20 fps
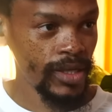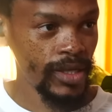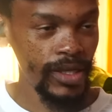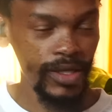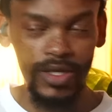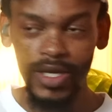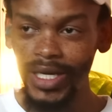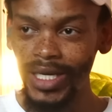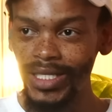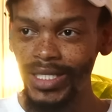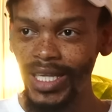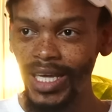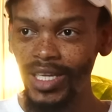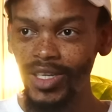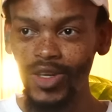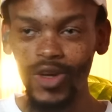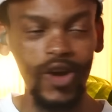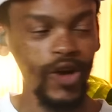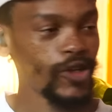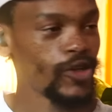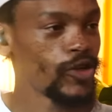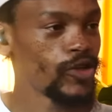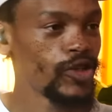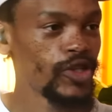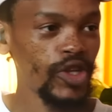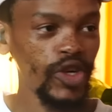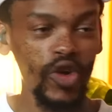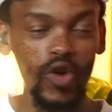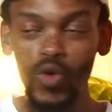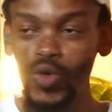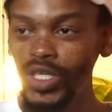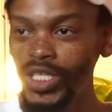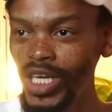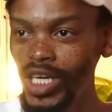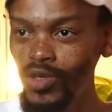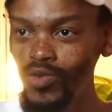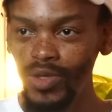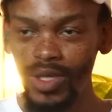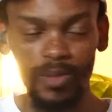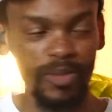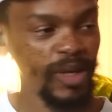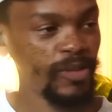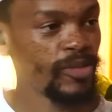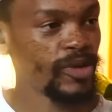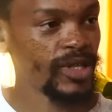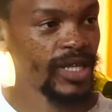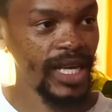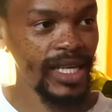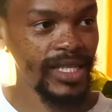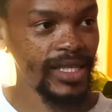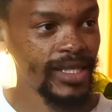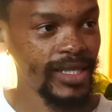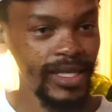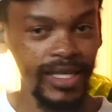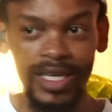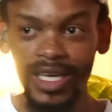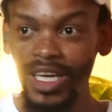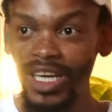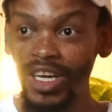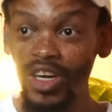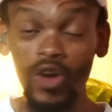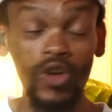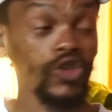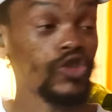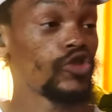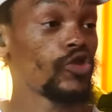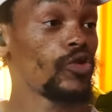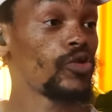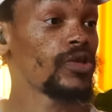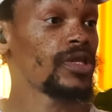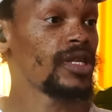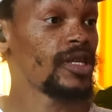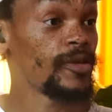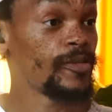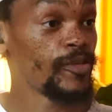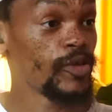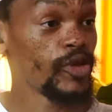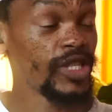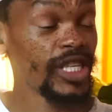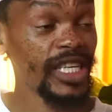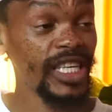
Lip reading: You understand? Got her to negotiate with the people that control the music